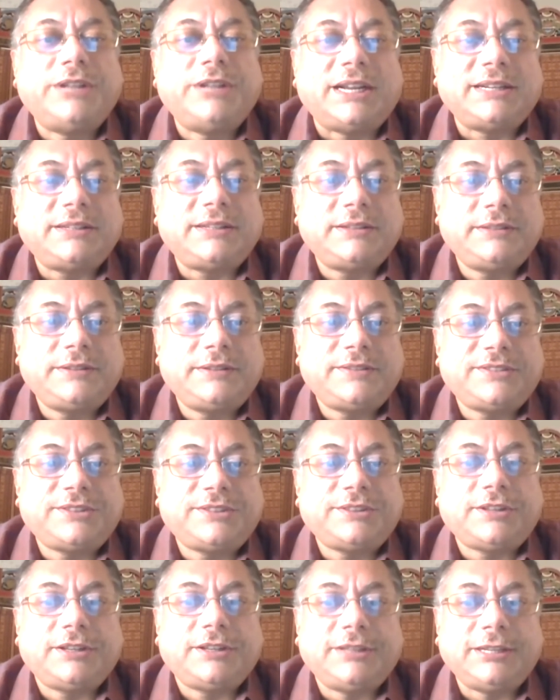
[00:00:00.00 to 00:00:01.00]
That's
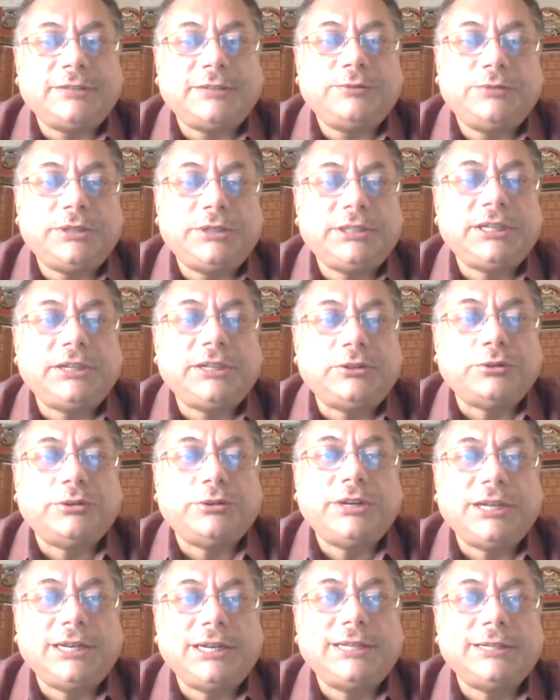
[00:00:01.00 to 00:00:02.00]
the thing we need to
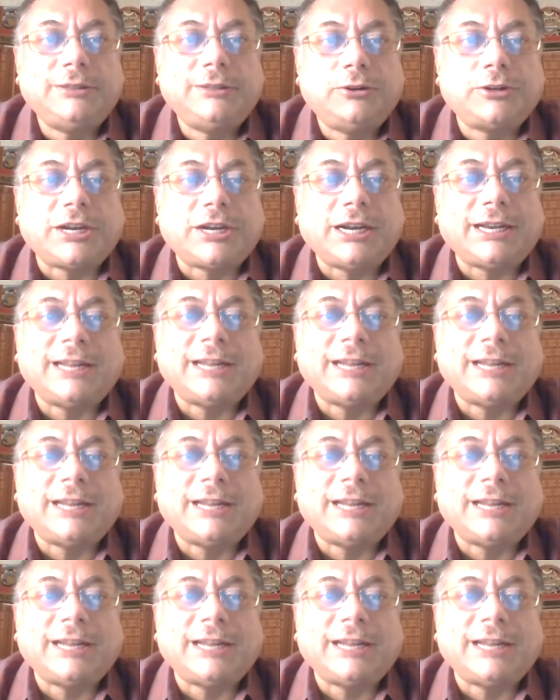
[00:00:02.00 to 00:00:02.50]
really look at.